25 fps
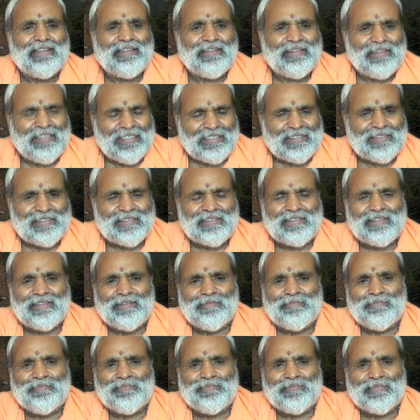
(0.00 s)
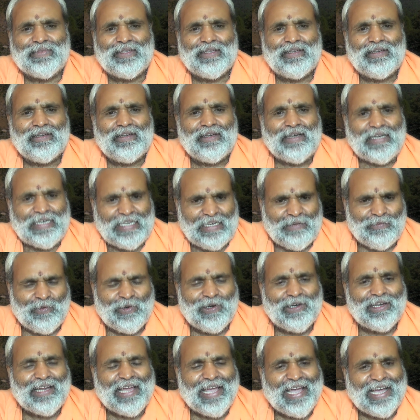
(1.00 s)
this
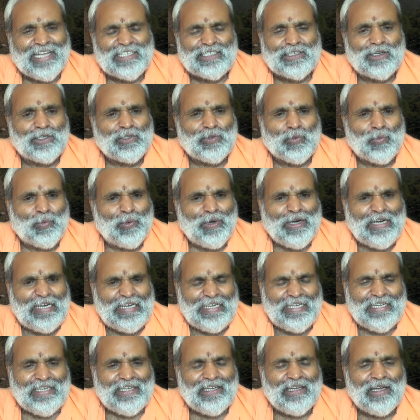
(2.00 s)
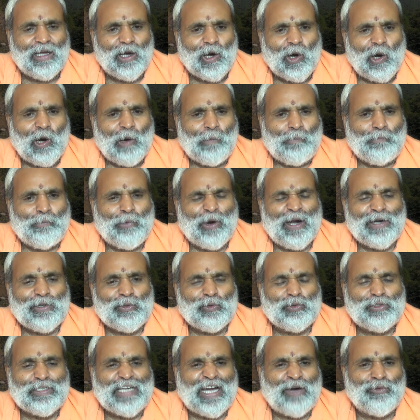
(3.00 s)
river has got only
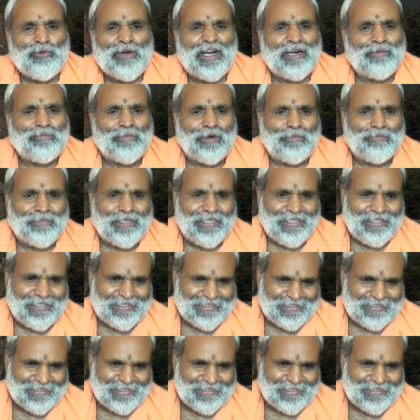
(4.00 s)
upward to downward movement.